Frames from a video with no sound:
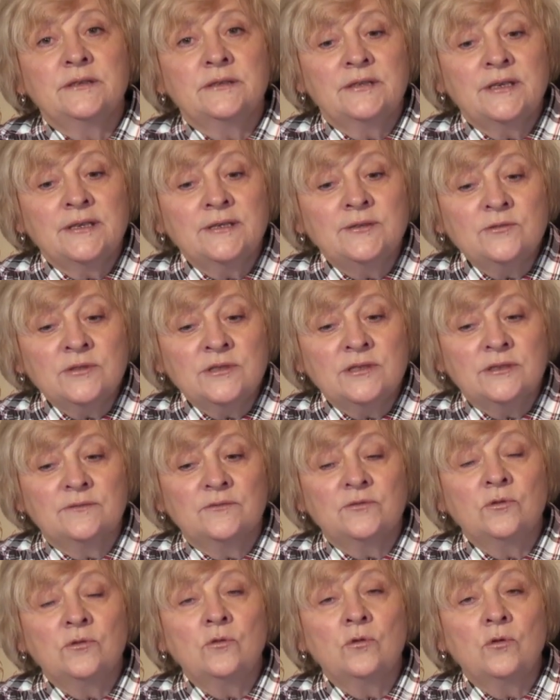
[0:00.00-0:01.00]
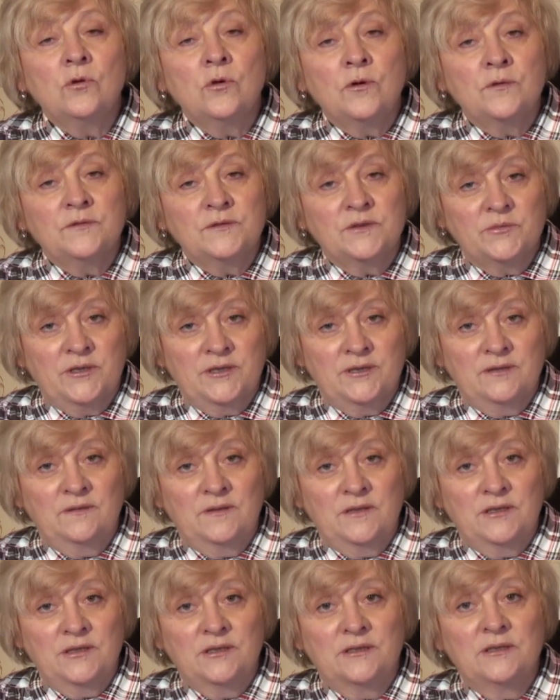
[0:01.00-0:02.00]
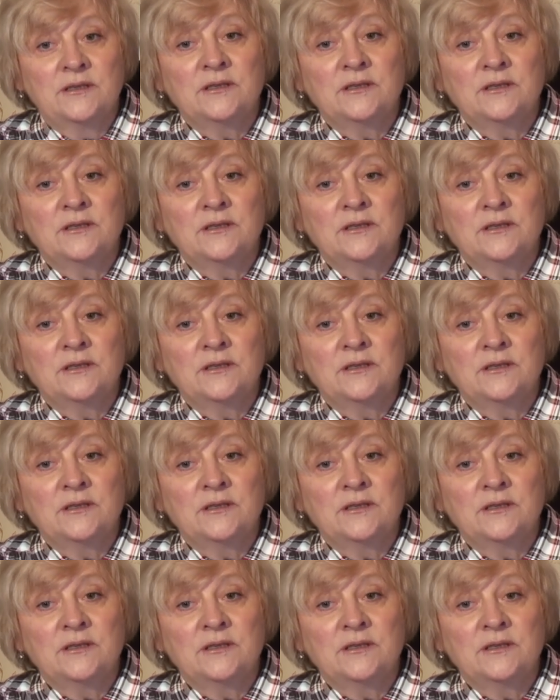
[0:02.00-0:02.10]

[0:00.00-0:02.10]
Why are we being deprived?